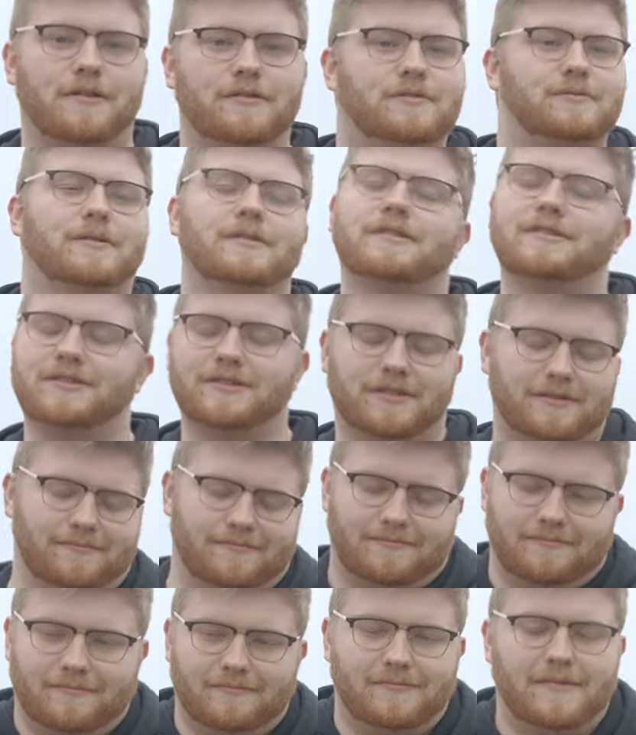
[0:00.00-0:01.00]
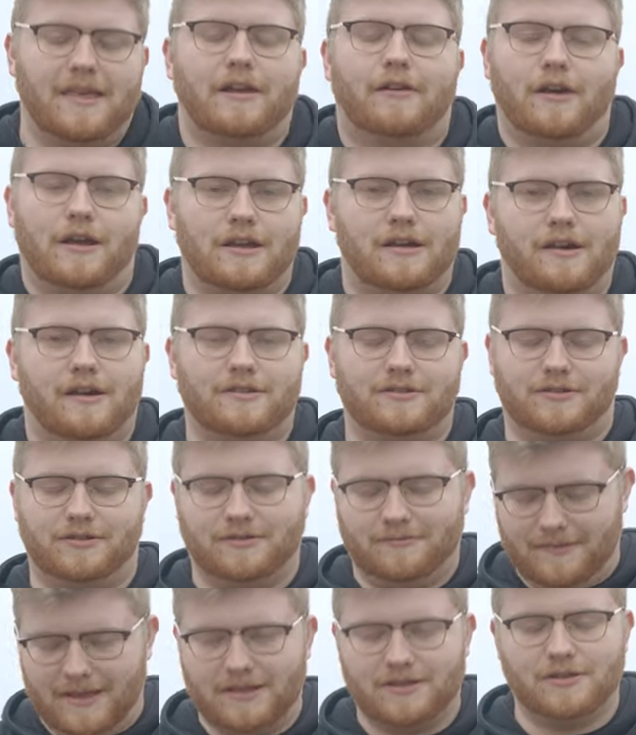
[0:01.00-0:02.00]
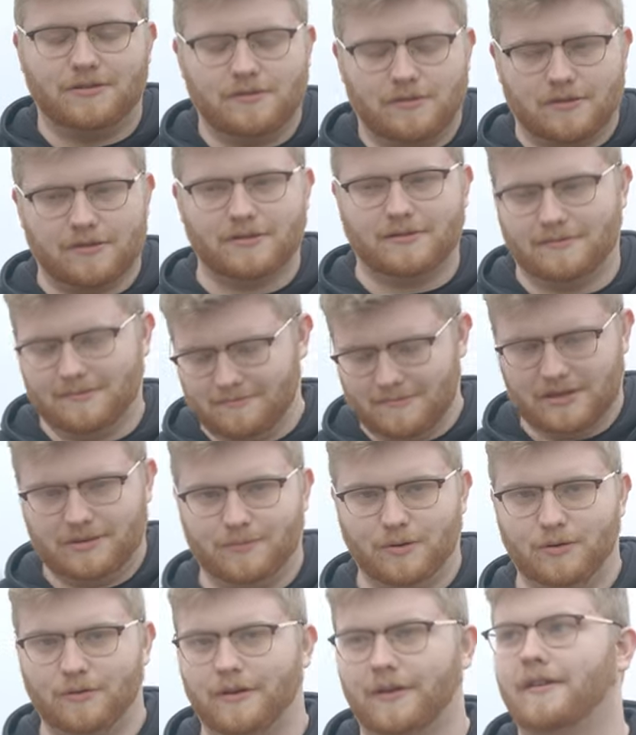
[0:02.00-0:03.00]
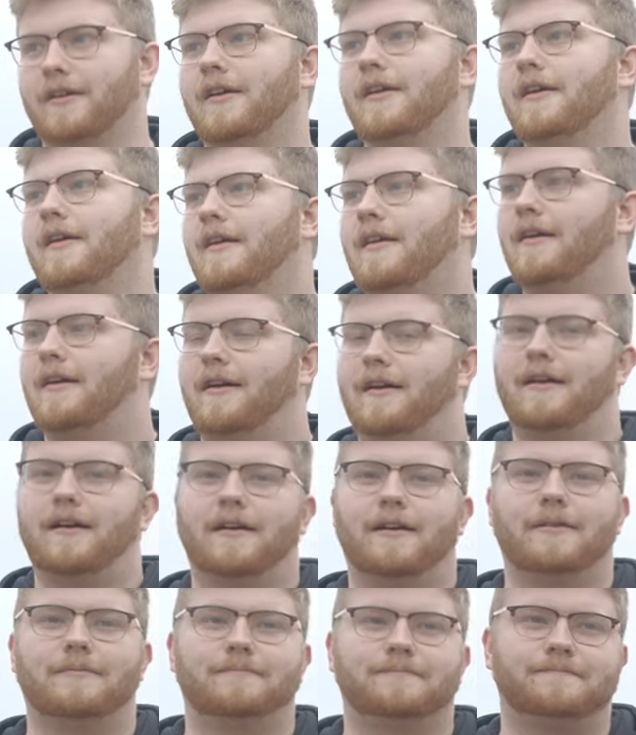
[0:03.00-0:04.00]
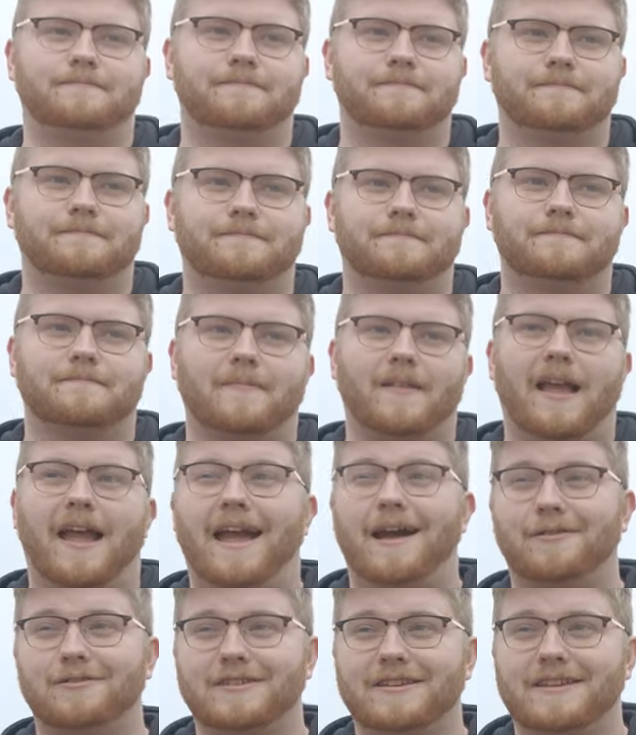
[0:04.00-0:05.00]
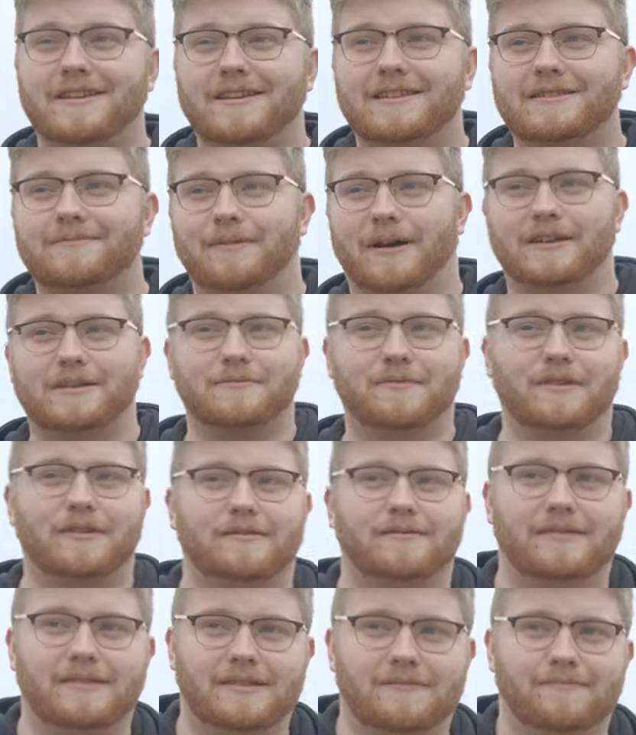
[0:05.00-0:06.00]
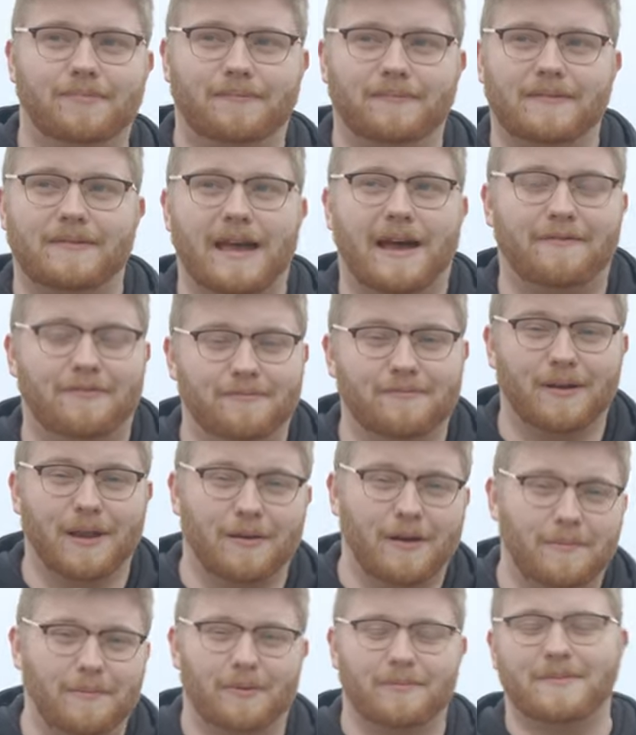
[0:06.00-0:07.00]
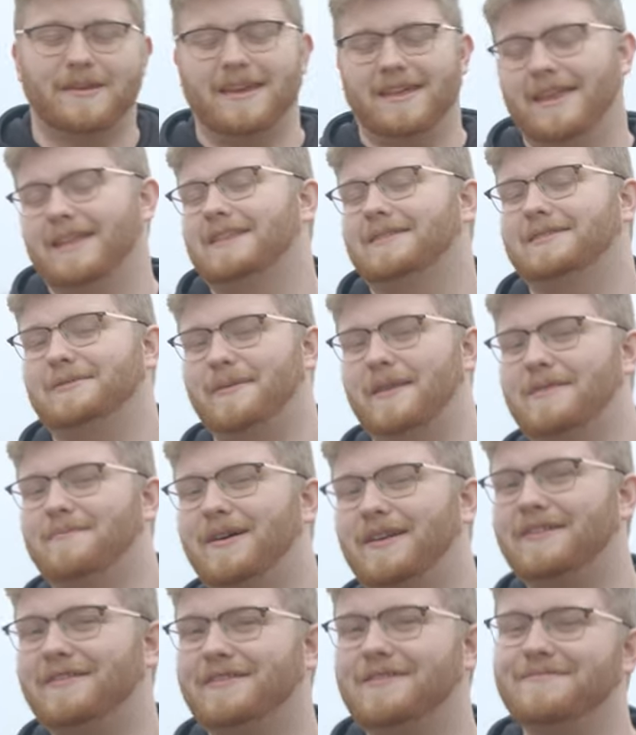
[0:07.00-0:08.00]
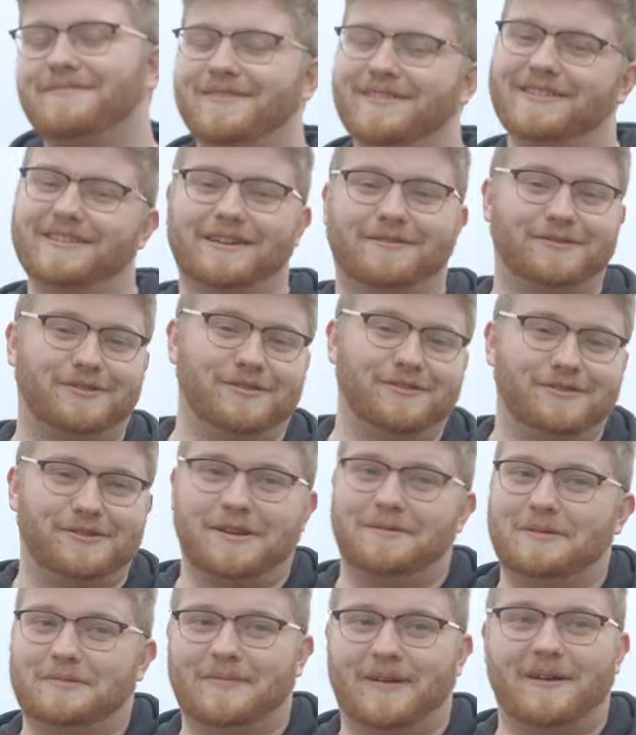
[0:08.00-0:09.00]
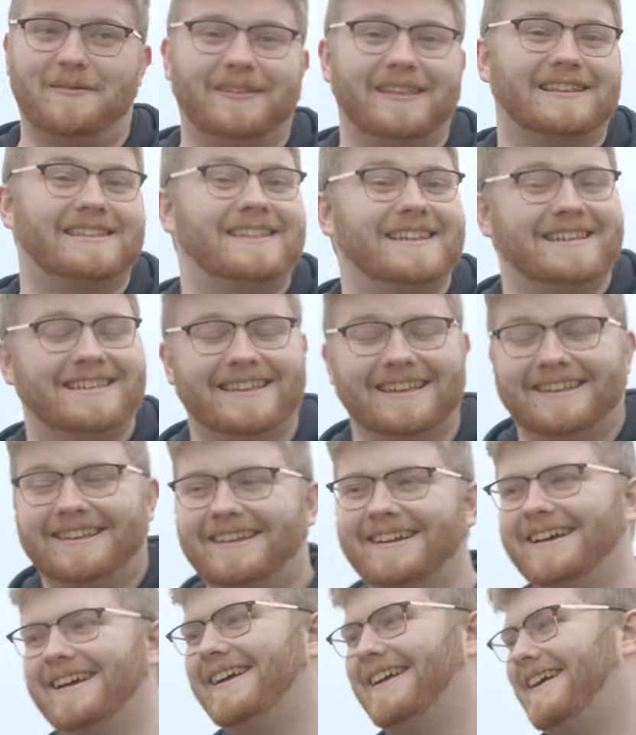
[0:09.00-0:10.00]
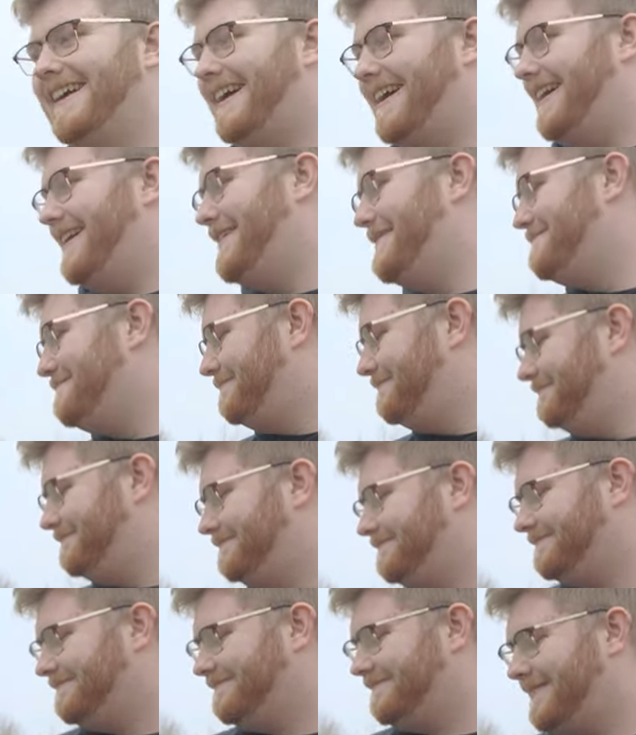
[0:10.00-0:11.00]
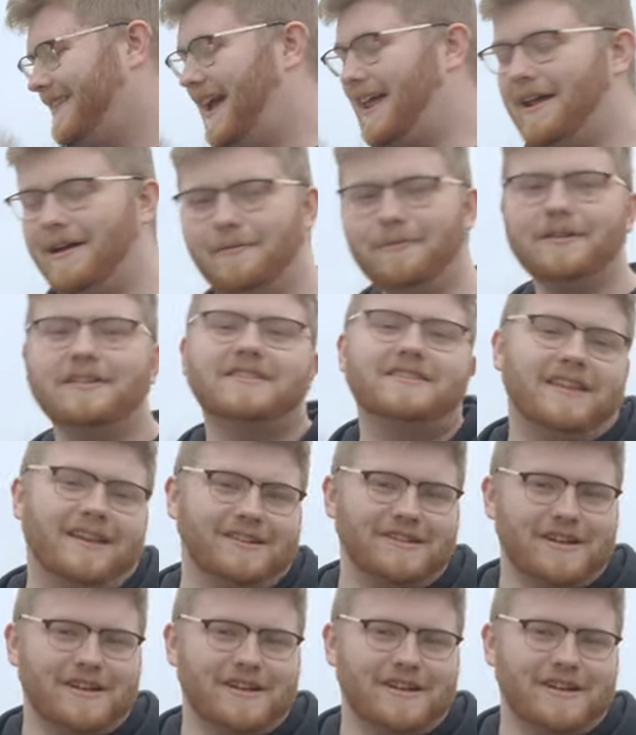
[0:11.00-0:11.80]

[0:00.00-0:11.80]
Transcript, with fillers: owns one, it's just, they're great cars, just they're too good and it's boring. Um, Audis, but I didn't want to have them blow up on me and then spend the money on them because I was too cheap to buy one that's decent. Um, and I wanted to say